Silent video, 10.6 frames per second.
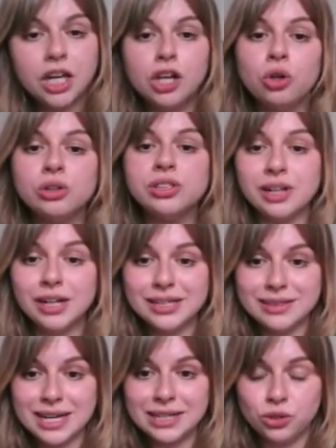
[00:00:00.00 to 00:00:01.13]

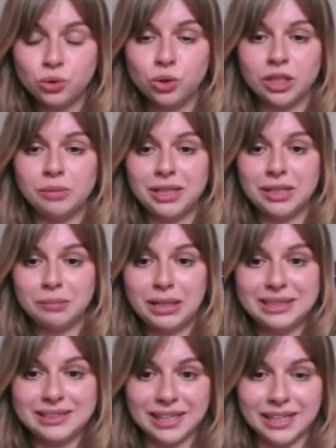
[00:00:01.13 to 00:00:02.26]
Alongside that, you're going to be
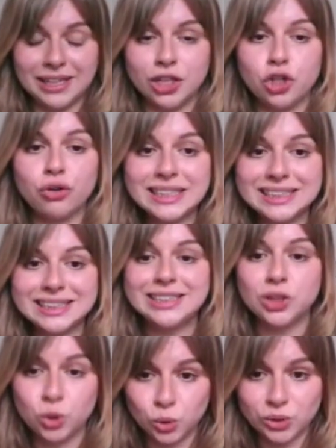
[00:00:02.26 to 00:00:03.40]
completing an
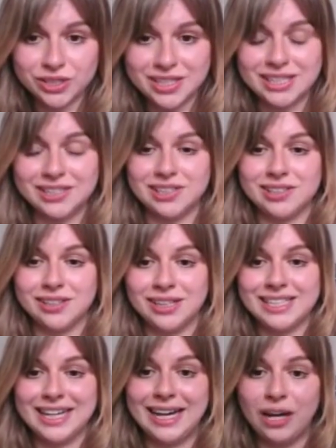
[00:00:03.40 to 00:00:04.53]
accredited course that is
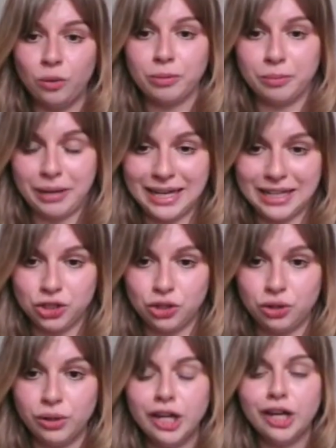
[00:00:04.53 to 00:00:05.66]
designed to help prepare
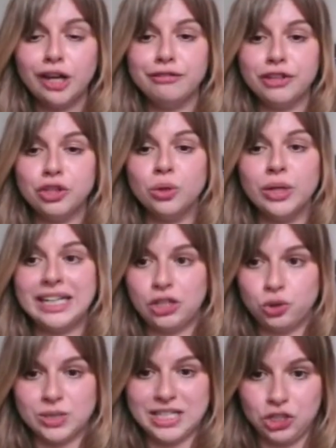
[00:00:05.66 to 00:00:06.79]
you for your
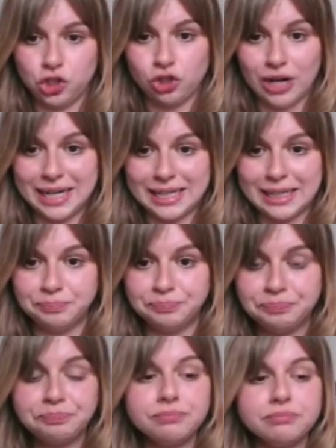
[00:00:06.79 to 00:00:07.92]
initial teacher training,
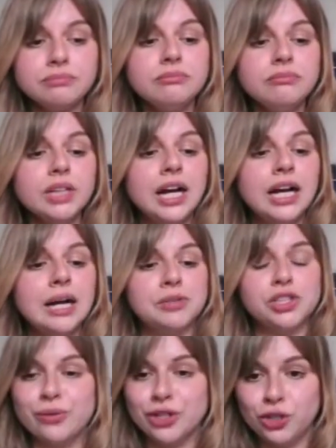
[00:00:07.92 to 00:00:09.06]

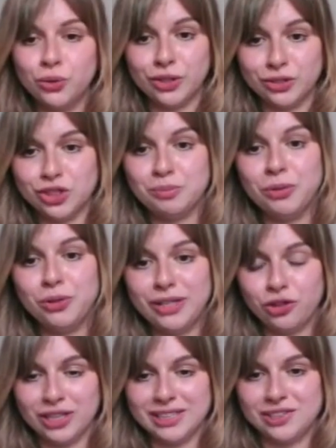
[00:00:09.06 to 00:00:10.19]
so that can
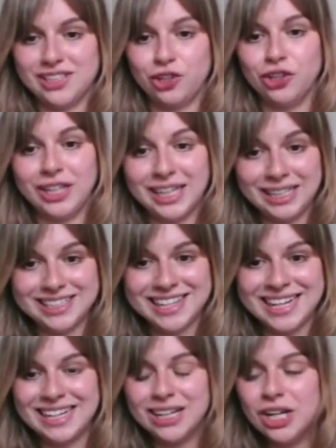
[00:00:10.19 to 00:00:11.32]
smoothly transition into
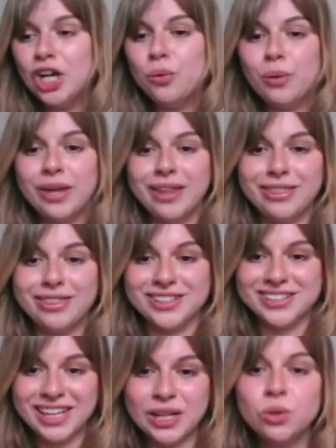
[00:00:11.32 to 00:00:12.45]
that with the
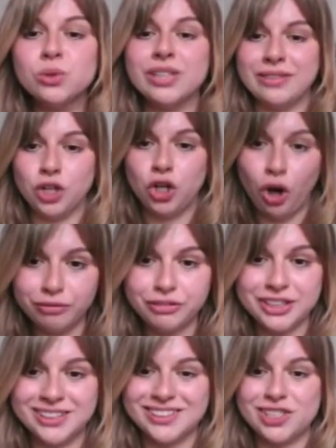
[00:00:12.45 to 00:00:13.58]
skills and the
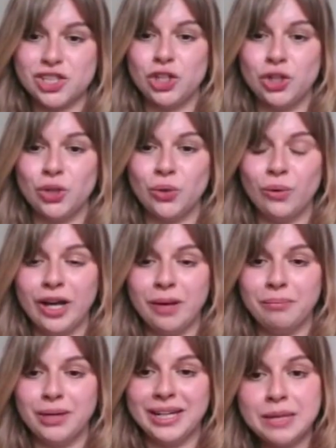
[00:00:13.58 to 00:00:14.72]
confidence to
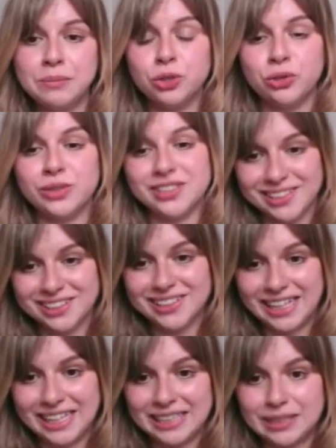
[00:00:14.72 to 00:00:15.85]
enable you to
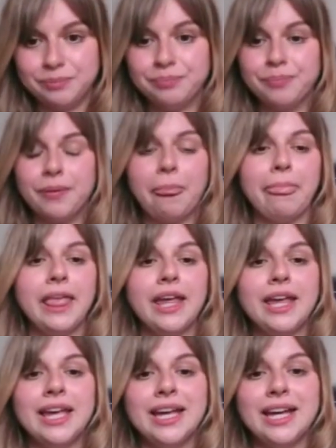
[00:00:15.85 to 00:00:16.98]
succeed.
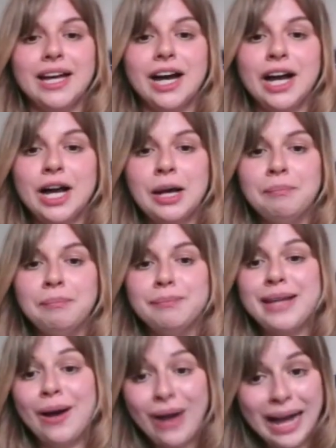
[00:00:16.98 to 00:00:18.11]

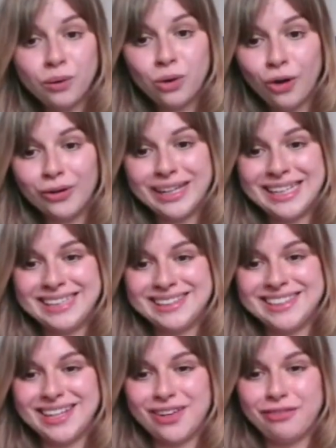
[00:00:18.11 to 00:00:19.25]
Now, how long
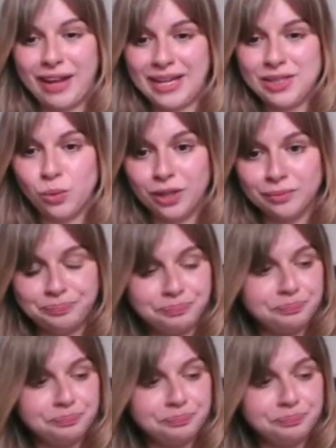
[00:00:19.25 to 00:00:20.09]
is phase 1?